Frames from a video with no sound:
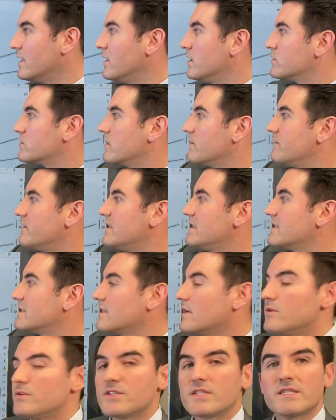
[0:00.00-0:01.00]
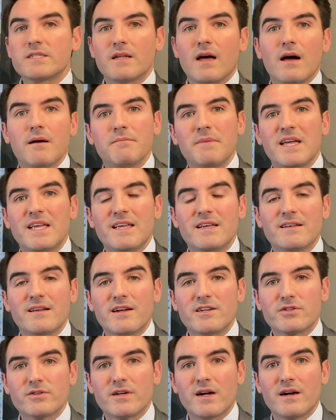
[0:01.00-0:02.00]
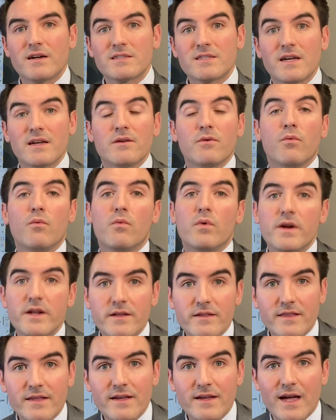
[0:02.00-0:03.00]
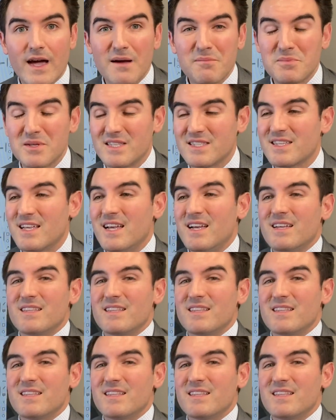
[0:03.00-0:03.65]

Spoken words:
So if these cells stop making nitric oxide, what do you think happens?